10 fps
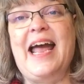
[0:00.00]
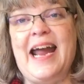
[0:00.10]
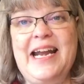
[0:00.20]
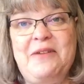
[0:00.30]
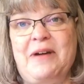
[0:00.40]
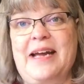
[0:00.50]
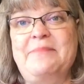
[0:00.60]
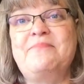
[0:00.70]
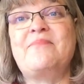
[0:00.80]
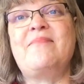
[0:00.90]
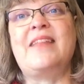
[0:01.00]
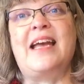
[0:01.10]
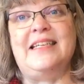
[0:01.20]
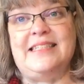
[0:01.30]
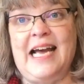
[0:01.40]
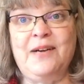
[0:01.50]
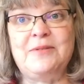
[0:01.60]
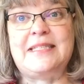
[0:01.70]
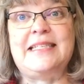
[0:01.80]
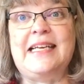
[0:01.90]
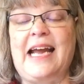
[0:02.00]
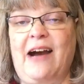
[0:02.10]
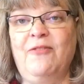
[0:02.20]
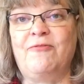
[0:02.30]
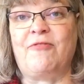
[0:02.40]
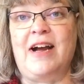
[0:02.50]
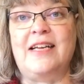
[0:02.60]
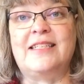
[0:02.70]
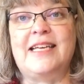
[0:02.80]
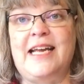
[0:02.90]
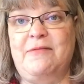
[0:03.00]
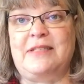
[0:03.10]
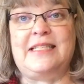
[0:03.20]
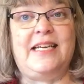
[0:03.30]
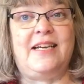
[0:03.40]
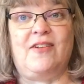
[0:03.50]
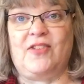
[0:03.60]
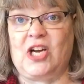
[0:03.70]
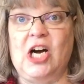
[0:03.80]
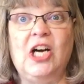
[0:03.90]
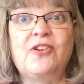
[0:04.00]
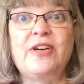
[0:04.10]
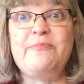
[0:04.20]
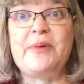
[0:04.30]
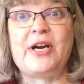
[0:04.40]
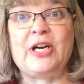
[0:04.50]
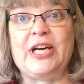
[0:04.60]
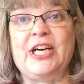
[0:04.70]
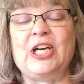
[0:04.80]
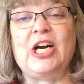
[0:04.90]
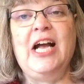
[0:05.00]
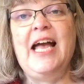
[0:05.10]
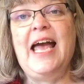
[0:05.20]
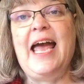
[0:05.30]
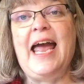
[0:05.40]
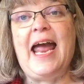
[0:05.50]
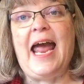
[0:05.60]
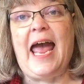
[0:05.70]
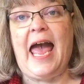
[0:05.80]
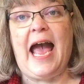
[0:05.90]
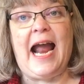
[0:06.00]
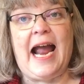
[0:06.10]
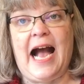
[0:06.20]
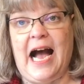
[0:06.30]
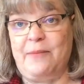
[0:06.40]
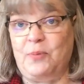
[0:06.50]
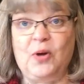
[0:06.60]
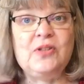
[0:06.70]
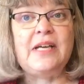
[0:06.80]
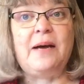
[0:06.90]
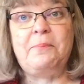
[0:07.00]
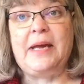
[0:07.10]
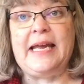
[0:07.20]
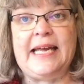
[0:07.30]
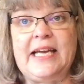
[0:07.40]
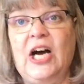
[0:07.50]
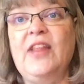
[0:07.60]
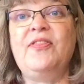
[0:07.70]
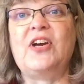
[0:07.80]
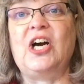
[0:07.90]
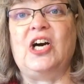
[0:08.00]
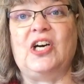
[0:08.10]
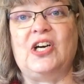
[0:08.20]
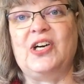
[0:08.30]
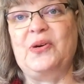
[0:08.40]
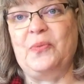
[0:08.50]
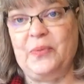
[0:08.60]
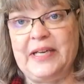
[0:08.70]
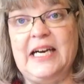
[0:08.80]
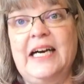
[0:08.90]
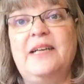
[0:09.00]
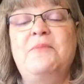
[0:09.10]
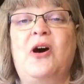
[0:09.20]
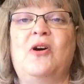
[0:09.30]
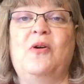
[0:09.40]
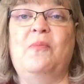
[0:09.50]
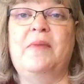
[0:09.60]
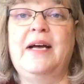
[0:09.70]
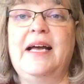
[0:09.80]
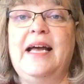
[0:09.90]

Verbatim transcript: Anyway, dad was sitting out front. He was sitting on the concrete barrier. I pulled up. He got in the car. We got him home.